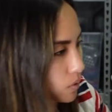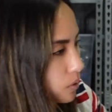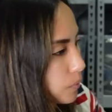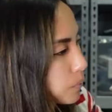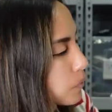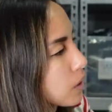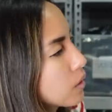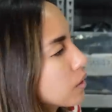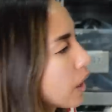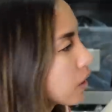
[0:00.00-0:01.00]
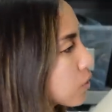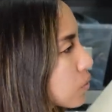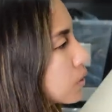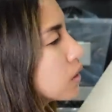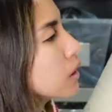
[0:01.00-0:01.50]
So
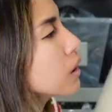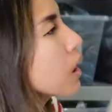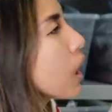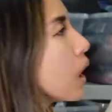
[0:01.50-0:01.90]
actually,